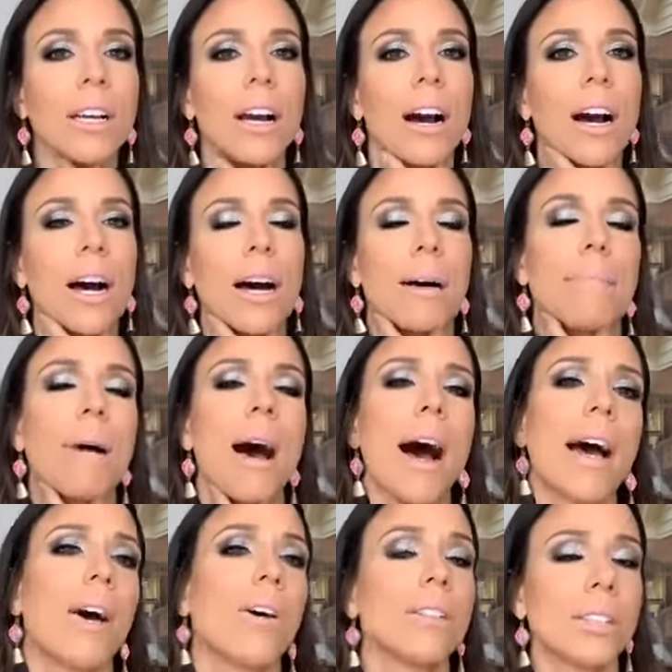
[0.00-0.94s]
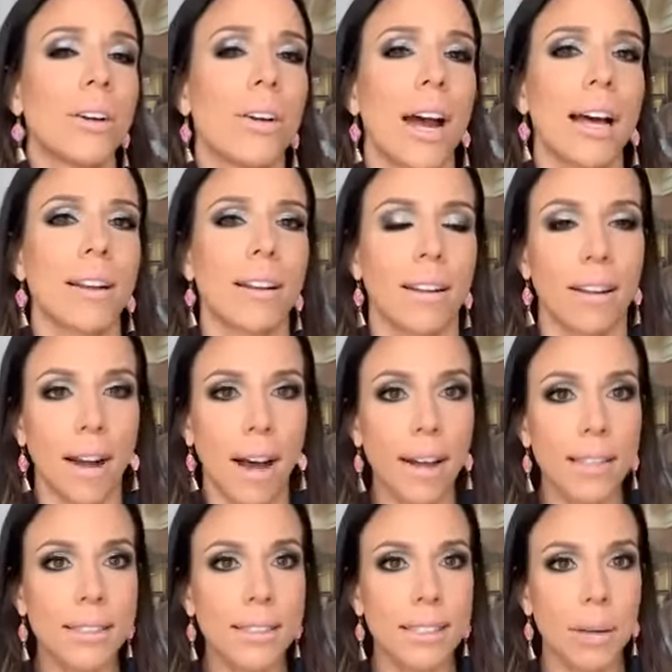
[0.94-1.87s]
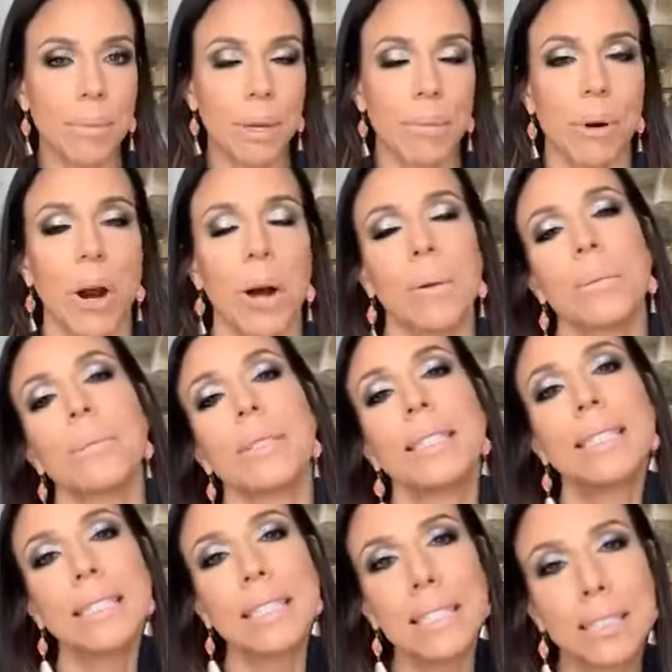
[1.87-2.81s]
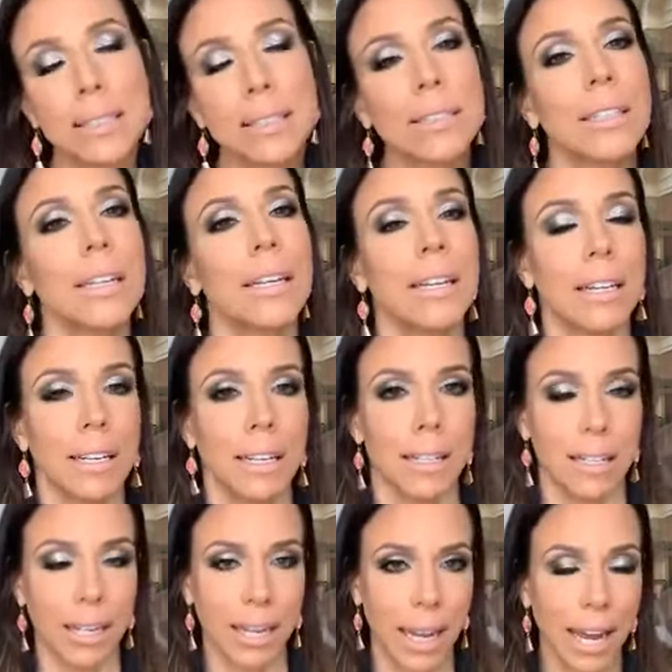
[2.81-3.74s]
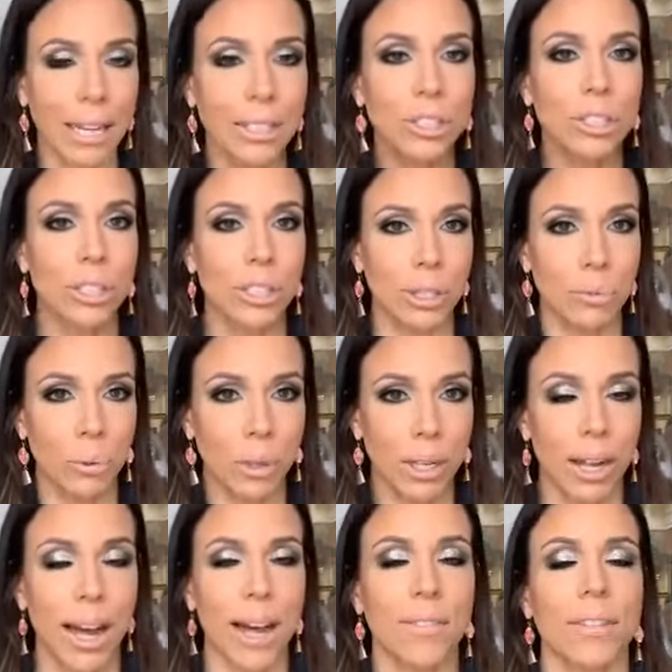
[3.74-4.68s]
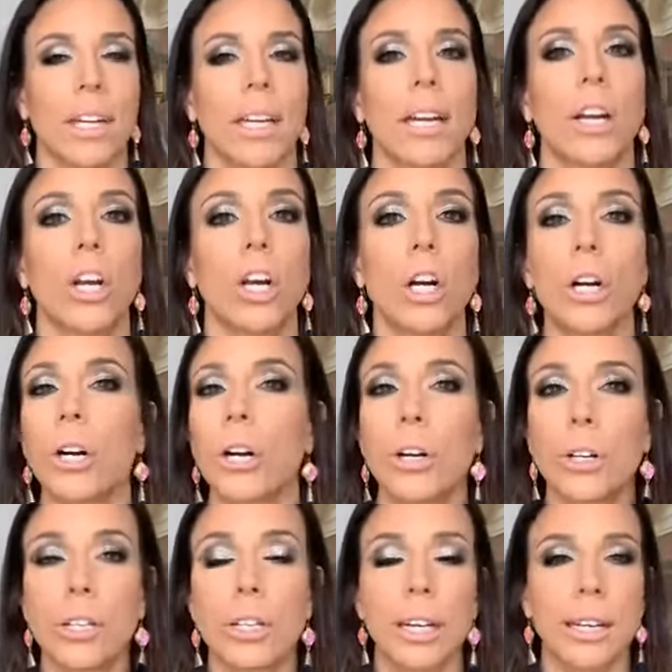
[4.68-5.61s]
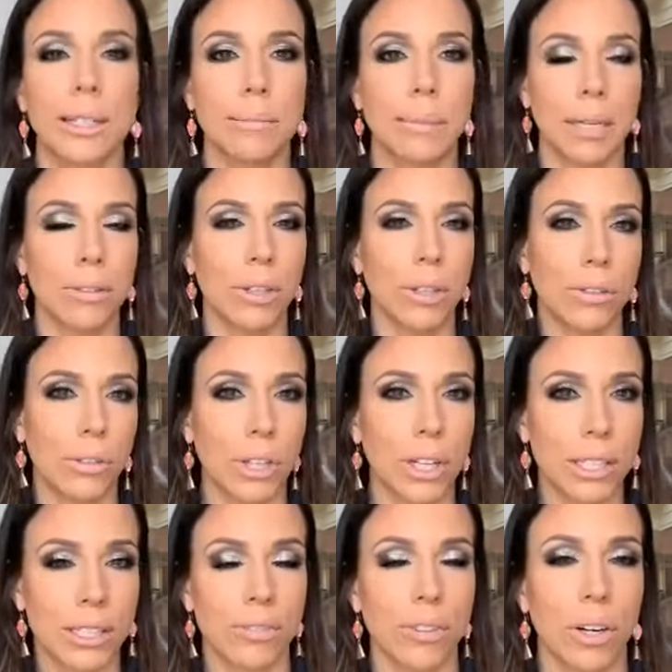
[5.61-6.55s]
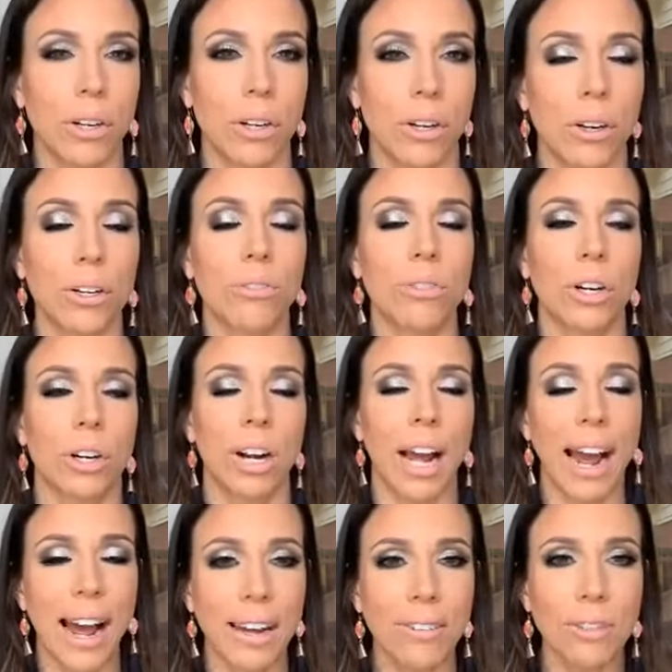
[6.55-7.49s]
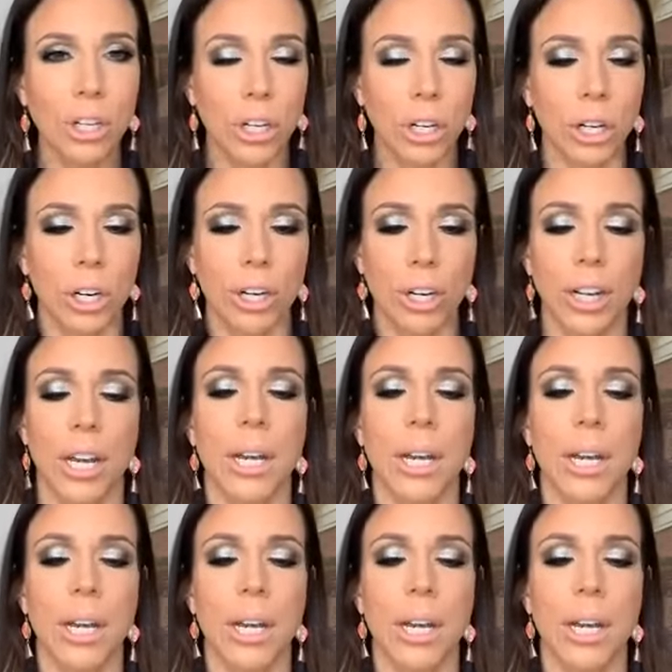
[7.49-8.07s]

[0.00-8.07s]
I also had a lot of stomach problems, still occasionally will have like GERD. I don't know if you guys have heard of GERD. I have GERD,